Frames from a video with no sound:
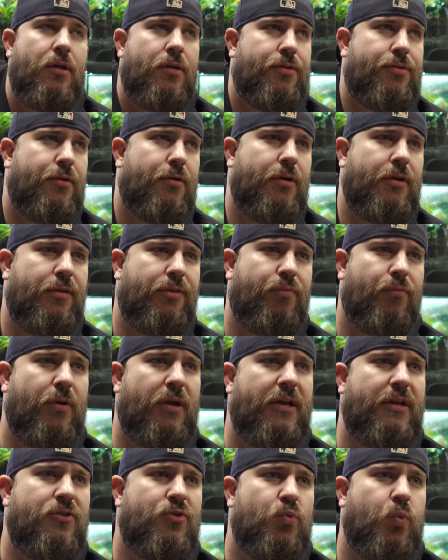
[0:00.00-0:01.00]

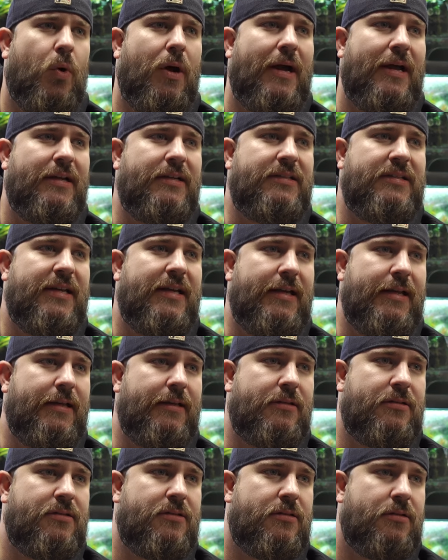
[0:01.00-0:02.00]
33 inch wide
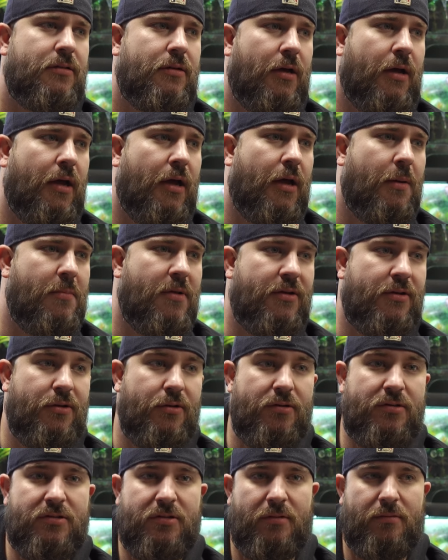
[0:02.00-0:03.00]
tanks um, and
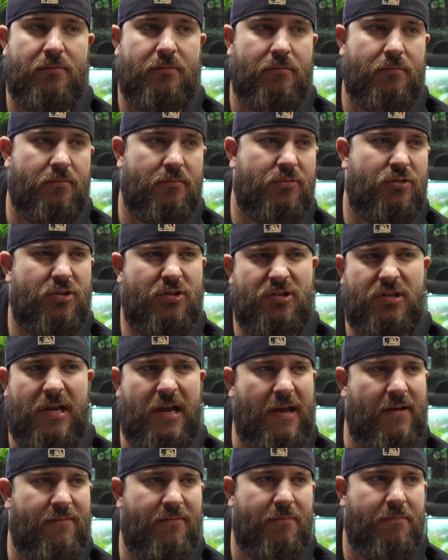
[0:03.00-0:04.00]
do some, just to
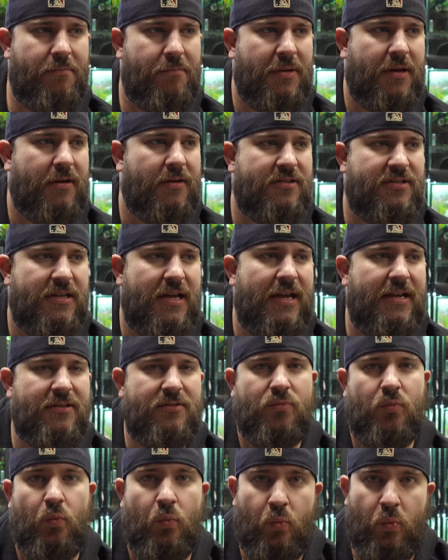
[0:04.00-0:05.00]
have bigger
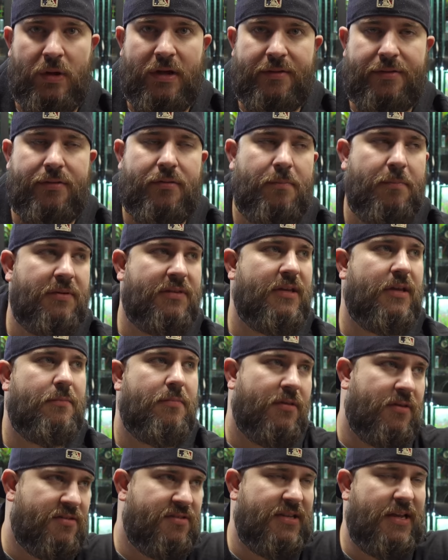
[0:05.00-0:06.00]
size width, but they'd
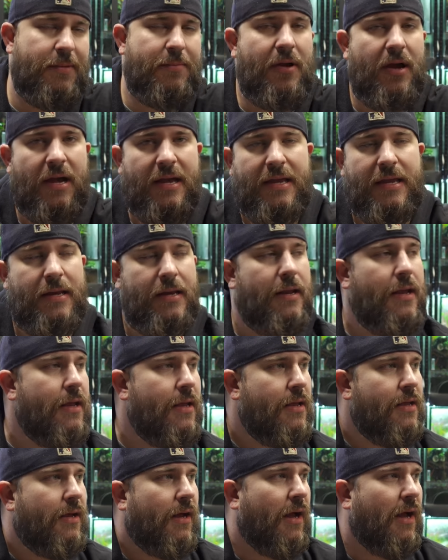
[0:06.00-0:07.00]
be the same height.
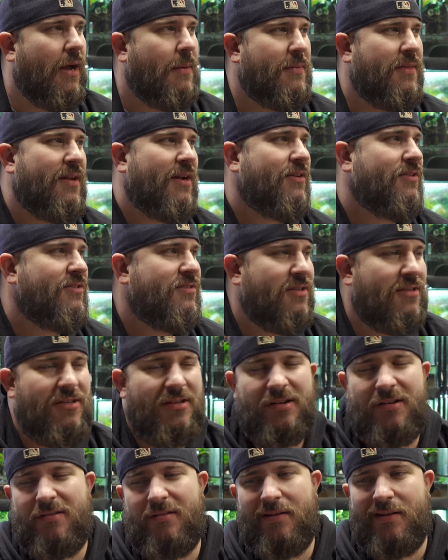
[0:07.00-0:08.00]
Um, and then I just said, you
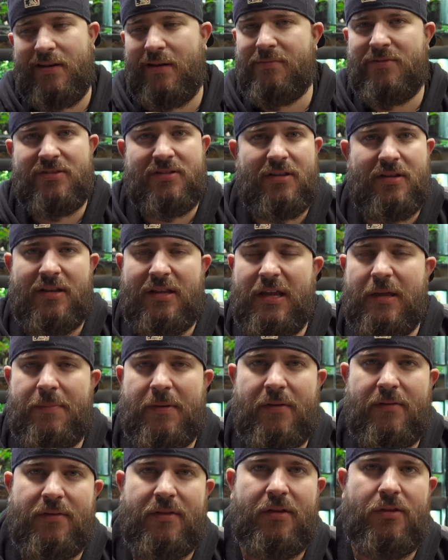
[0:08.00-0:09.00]
know what, I'm just gonna keep
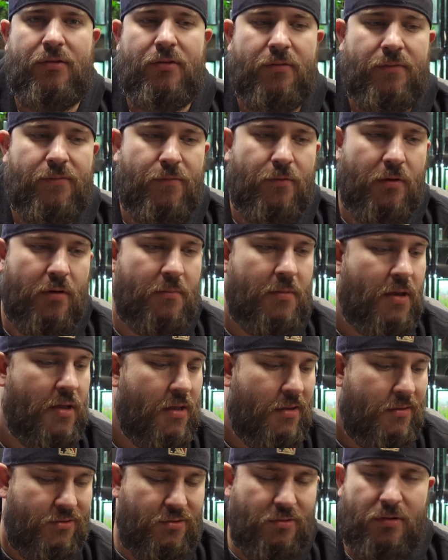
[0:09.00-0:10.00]
everything uniform,
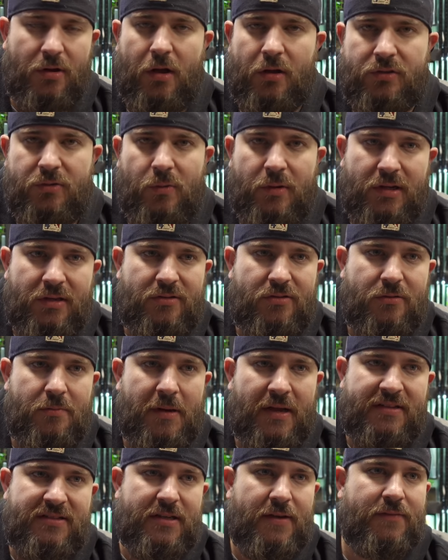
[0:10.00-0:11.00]
doing all 22
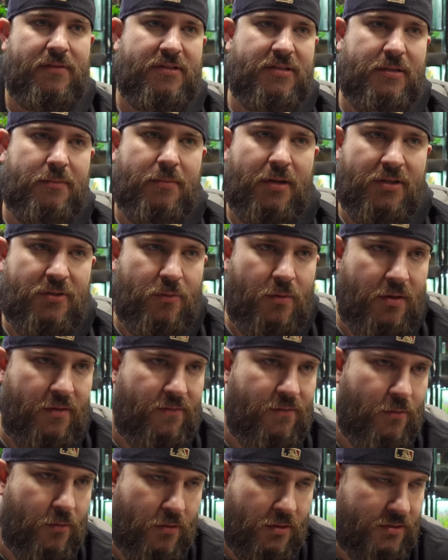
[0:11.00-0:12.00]
by 17 by
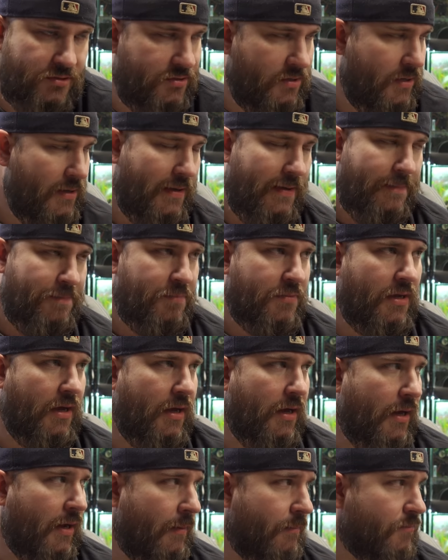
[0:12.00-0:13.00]
24s.
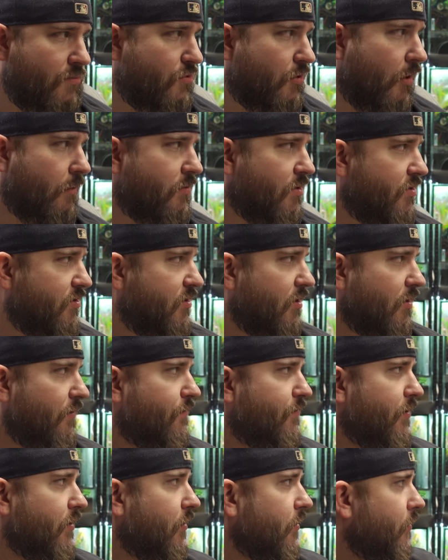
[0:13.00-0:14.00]
Um, so I'm just gonna
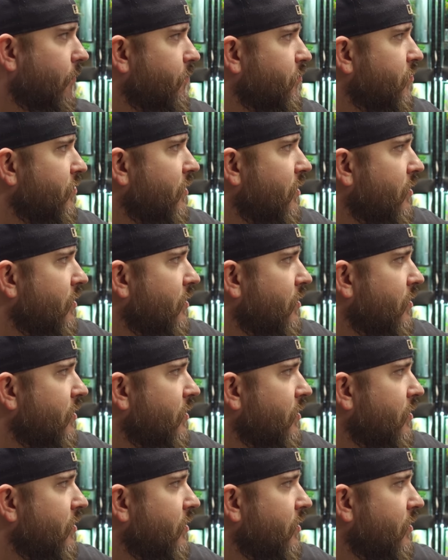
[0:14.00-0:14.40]
fill